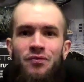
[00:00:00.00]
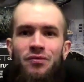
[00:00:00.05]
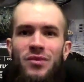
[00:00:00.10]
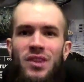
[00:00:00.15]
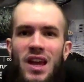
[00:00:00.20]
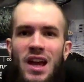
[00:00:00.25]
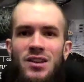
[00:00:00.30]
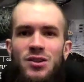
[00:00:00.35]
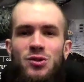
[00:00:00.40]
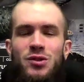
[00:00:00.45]

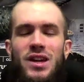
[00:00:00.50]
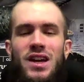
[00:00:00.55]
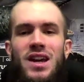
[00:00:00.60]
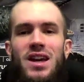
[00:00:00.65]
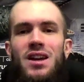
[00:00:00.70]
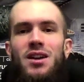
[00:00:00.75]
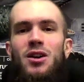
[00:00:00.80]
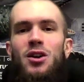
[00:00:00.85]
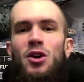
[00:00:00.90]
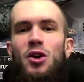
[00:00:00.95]
And
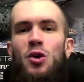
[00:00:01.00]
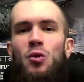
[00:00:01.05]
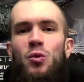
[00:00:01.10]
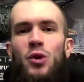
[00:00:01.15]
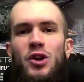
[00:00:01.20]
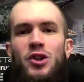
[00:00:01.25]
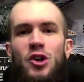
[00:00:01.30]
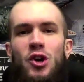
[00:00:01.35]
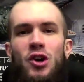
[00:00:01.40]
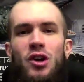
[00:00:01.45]
today we're
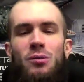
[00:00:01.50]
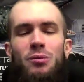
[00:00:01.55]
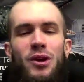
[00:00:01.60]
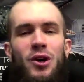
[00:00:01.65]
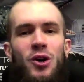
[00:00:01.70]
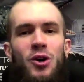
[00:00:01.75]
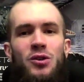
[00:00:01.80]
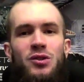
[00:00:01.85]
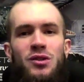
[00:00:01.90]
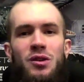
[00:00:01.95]
talking
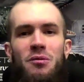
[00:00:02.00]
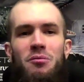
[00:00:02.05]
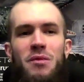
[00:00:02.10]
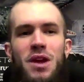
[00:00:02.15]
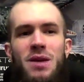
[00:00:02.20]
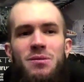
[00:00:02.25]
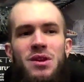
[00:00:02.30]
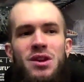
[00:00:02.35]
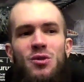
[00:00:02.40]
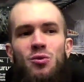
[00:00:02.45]
about
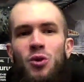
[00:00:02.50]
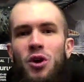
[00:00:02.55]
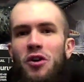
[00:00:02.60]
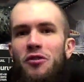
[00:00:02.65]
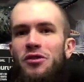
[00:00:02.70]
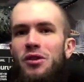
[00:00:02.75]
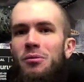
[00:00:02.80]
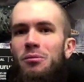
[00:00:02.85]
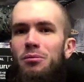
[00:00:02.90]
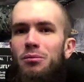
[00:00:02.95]
maybe one of
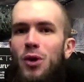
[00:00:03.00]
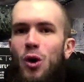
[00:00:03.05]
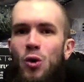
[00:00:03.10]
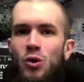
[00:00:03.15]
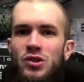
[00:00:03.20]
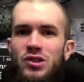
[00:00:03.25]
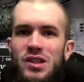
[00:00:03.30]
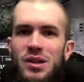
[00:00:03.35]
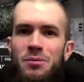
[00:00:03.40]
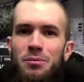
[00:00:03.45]
the
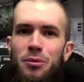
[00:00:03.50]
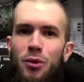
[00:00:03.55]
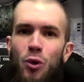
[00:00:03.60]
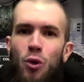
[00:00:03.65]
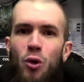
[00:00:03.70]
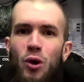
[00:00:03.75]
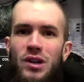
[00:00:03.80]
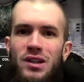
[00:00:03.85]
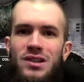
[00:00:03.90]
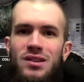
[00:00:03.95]
most
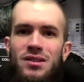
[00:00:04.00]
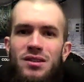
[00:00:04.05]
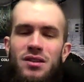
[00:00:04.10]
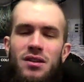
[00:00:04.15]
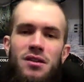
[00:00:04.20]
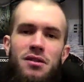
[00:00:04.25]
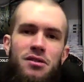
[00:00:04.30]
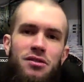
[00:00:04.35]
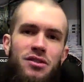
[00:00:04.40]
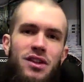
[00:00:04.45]
important
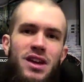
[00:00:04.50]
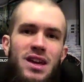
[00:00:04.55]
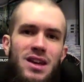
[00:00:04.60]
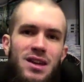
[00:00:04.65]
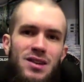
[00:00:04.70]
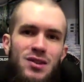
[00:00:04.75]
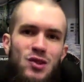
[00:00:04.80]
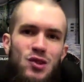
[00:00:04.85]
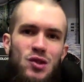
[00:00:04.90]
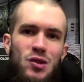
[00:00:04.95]

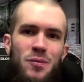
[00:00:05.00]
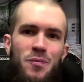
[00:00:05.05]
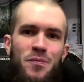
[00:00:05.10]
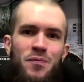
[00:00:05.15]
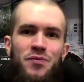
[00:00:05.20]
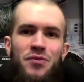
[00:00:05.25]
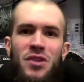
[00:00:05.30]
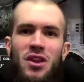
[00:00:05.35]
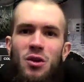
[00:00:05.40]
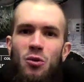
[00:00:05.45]
things
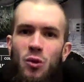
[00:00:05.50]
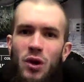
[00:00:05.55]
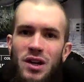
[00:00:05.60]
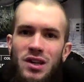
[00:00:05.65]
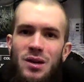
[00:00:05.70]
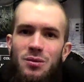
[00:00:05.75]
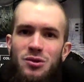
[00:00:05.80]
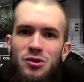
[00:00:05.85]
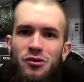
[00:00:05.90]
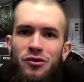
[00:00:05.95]
when it
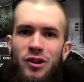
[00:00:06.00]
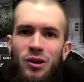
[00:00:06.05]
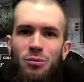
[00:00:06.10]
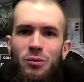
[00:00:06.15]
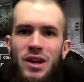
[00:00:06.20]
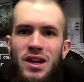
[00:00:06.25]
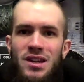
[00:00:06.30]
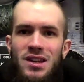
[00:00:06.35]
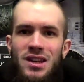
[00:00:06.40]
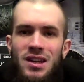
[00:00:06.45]
comes to
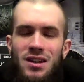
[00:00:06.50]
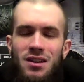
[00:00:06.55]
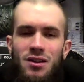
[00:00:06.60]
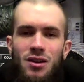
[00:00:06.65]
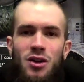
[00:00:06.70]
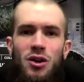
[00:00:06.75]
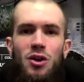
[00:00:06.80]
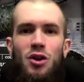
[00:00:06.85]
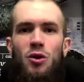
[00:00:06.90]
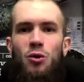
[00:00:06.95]
filmmaking,
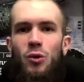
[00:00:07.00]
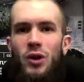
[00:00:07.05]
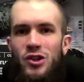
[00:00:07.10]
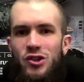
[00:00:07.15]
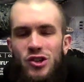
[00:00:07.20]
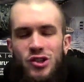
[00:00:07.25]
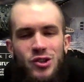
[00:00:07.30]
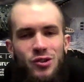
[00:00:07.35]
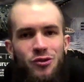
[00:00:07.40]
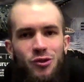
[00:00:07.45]
which
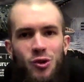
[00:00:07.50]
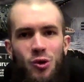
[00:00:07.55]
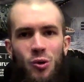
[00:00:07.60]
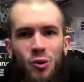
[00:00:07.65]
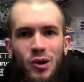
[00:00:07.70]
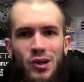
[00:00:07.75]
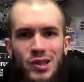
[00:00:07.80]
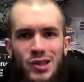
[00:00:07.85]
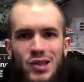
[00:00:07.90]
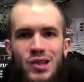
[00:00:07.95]
is of
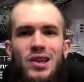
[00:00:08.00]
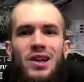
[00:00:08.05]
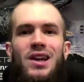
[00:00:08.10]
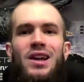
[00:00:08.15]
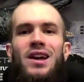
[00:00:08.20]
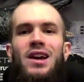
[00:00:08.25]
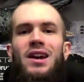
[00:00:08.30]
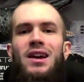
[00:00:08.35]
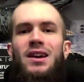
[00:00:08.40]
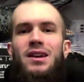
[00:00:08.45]
course
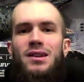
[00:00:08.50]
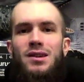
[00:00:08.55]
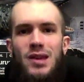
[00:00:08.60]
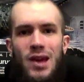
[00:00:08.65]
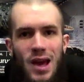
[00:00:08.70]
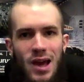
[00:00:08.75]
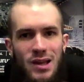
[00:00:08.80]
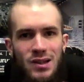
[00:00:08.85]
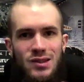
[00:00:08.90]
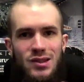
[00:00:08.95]

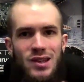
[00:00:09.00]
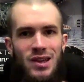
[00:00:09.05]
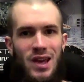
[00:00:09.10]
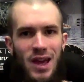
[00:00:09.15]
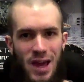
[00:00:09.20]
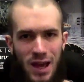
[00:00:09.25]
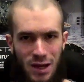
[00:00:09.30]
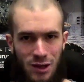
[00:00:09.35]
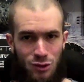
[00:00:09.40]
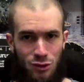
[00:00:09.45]
casting
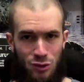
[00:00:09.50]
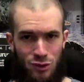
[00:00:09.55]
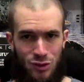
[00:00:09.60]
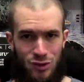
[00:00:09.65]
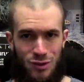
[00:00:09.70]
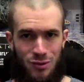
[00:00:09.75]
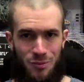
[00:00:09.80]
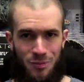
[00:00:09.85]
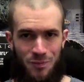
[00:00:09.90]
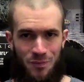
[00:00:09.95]
actors.
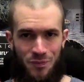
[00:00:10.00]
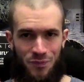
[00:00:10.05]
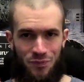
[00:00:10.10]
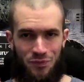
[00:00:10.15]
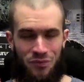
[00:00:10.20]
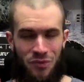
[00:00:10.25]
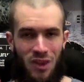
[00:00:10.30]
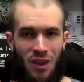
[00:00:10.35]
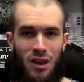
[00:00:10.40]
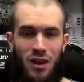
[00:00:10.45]

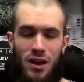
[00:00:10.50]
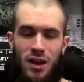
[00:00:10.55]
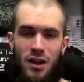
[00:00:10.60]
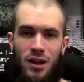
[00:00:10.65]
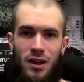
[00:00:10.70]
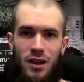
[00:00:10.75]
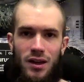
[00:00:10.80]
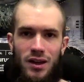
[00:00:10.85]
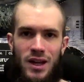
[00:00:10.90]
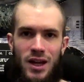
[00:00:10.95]

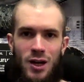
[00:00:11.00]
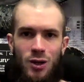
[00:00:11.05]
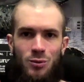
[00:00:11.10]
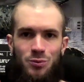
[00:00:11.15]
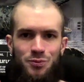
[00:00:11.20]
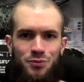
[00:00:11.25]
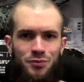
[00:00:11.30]
Now,